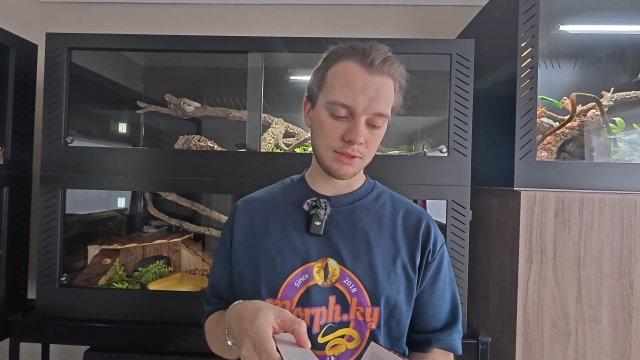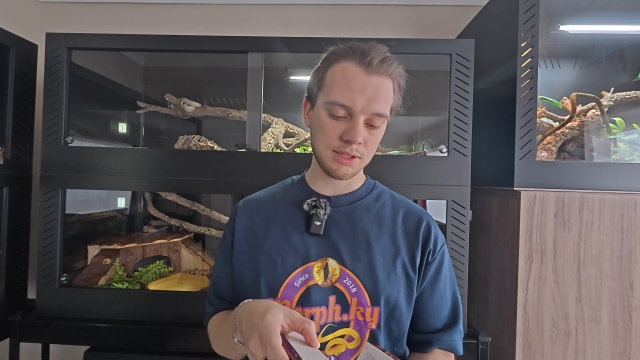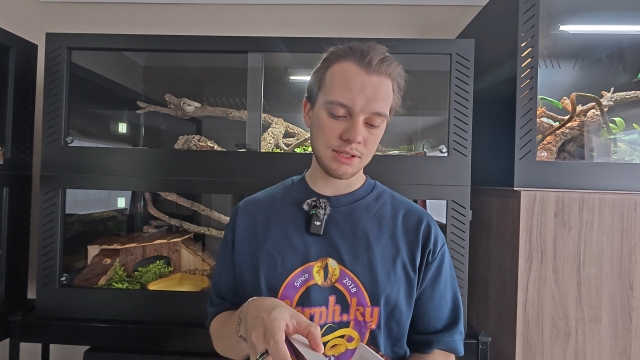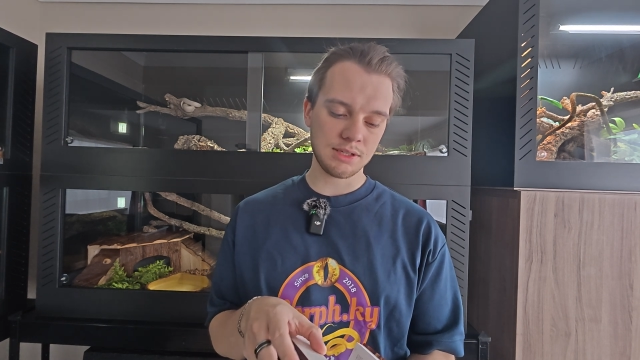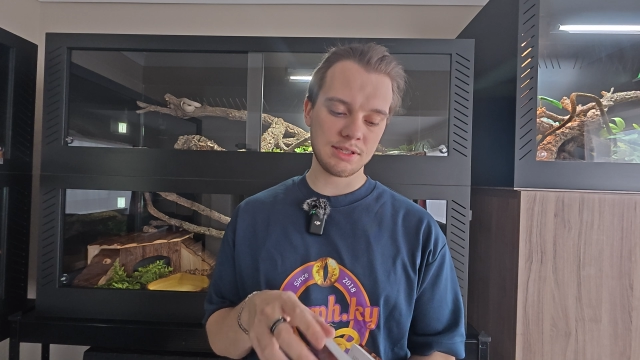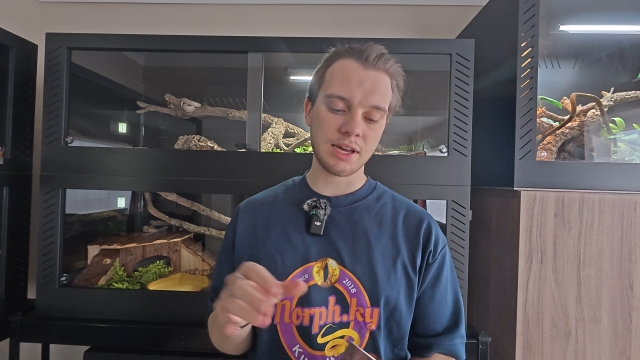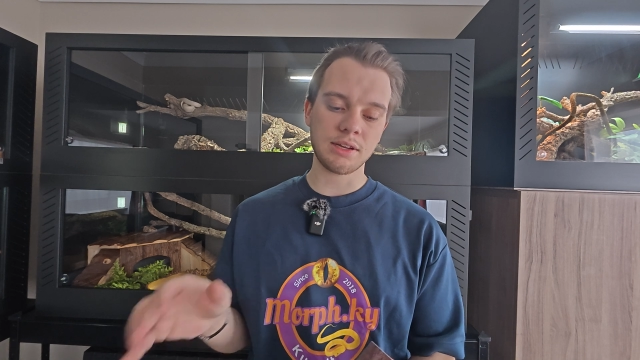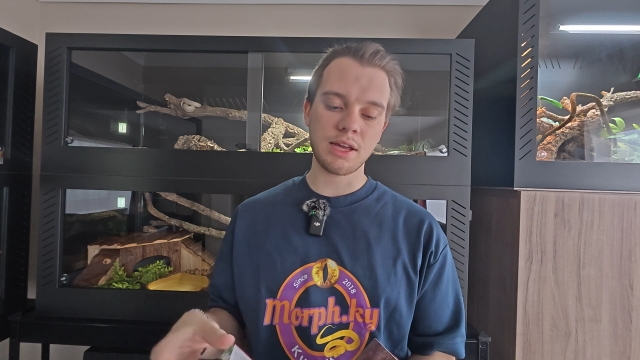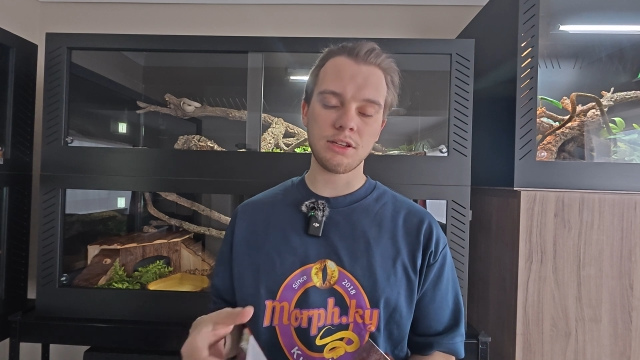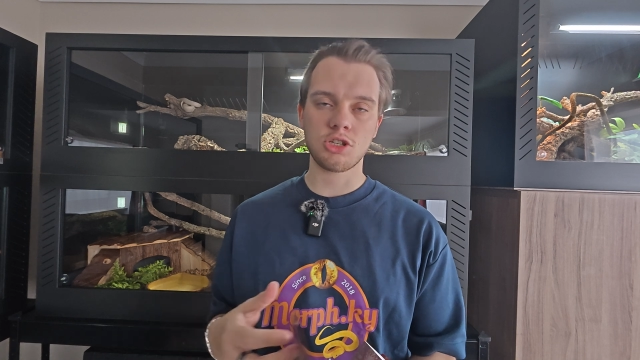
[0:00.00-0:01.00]
This is the
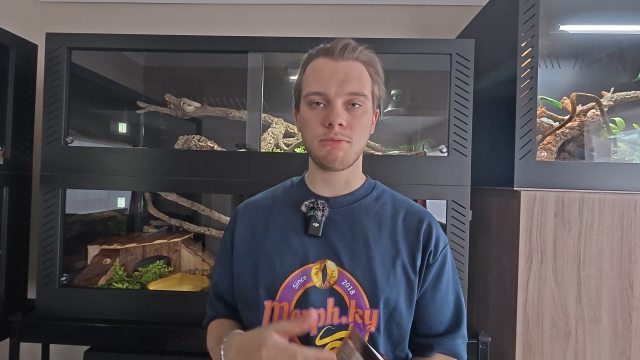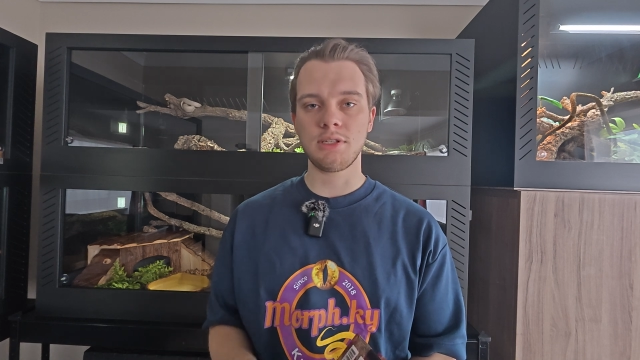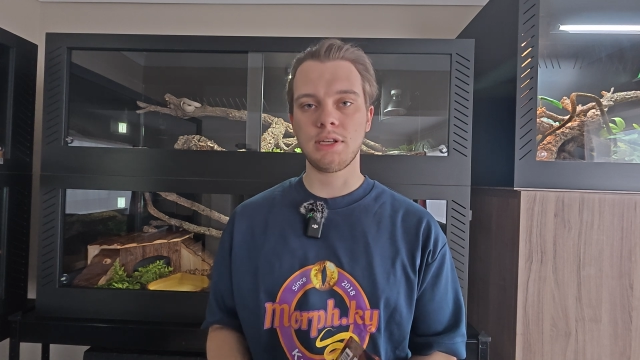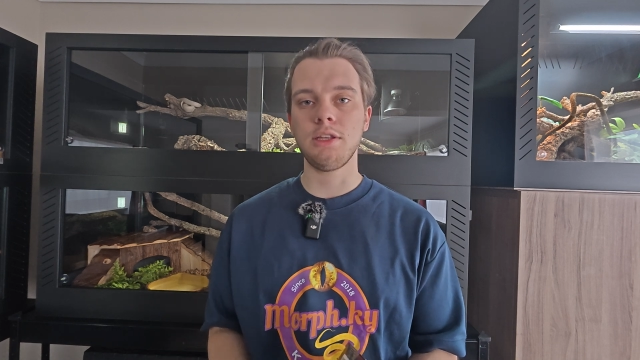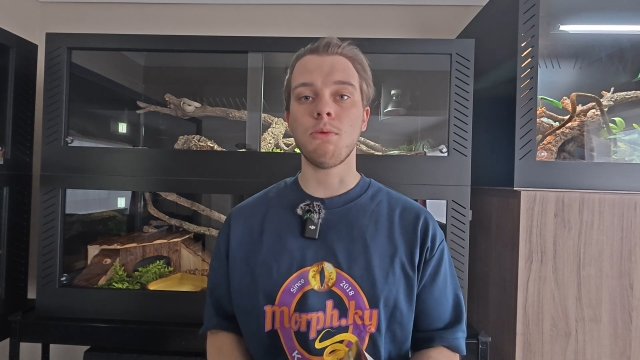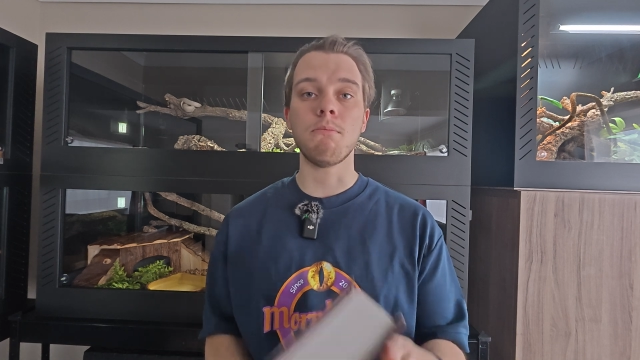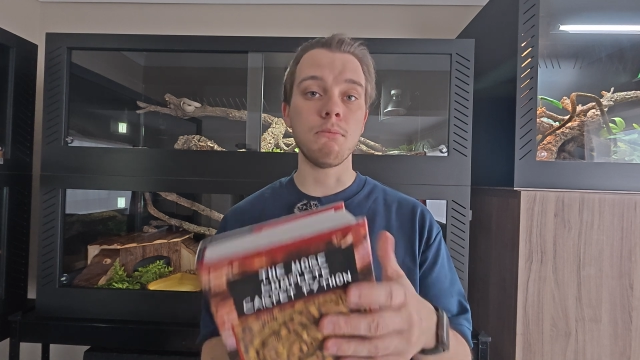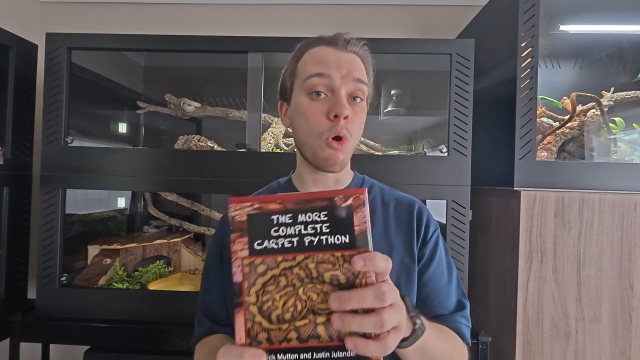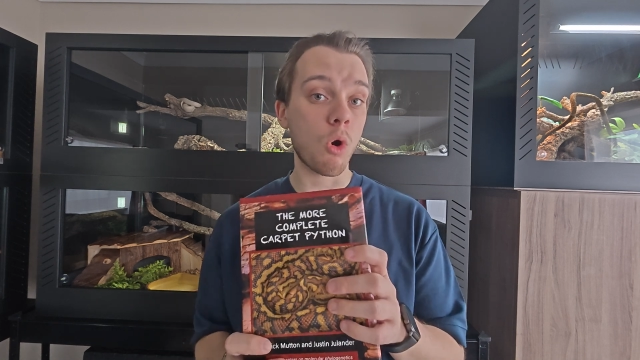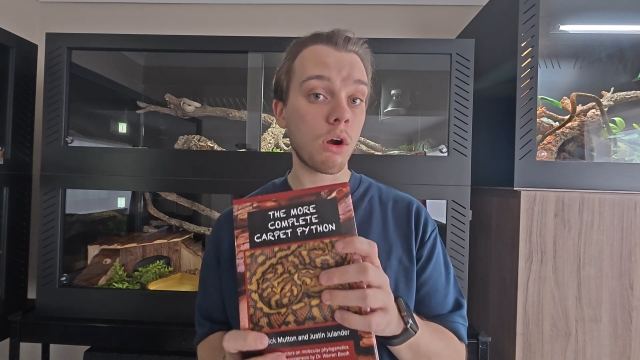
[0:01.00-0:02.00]
second edition, basically the
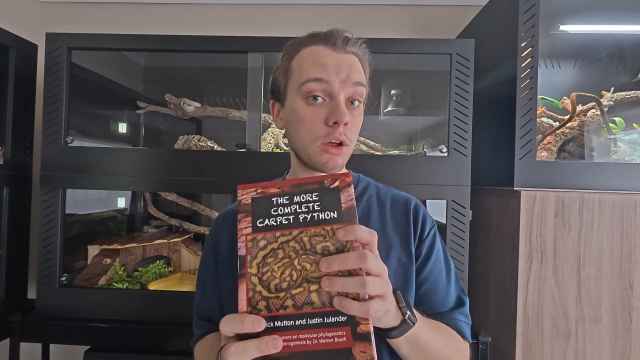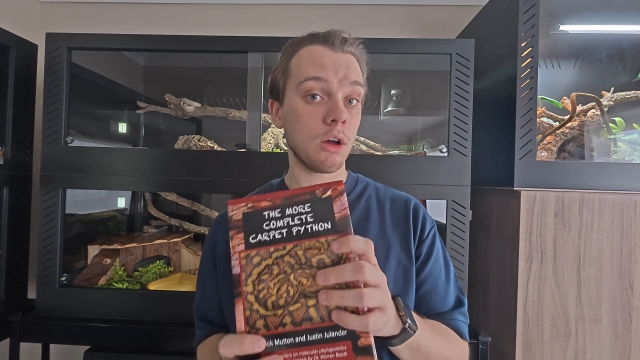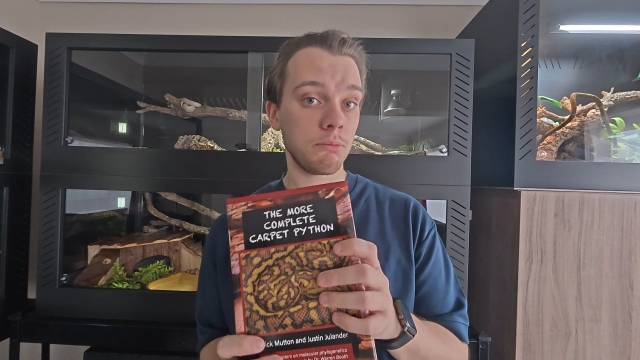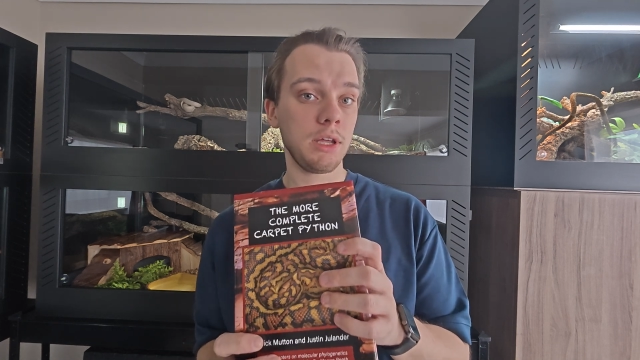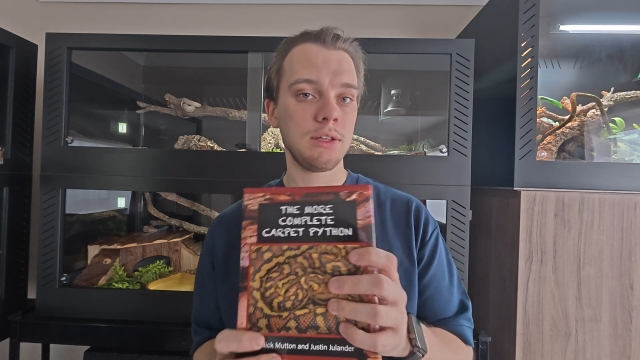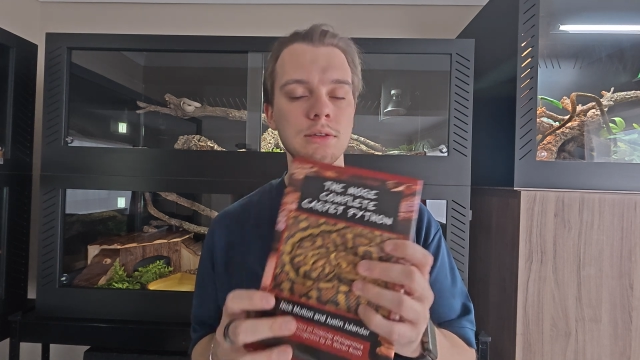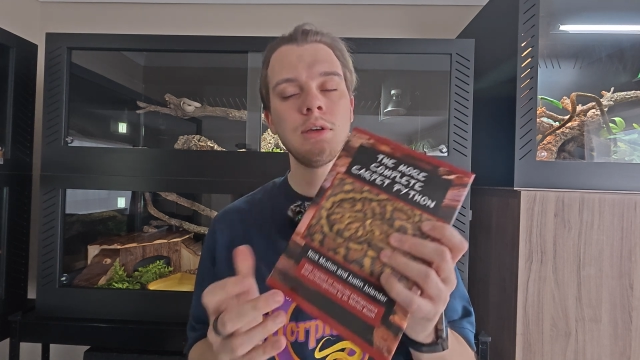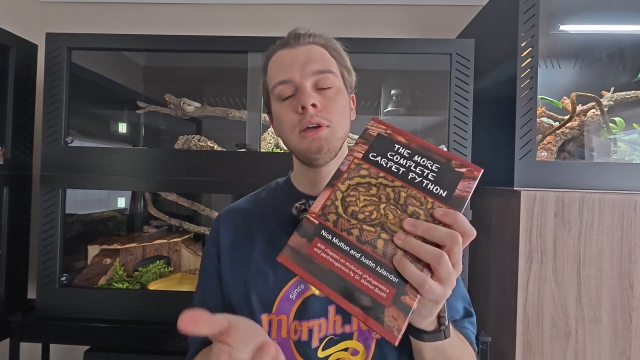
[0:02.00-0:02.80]
more complete.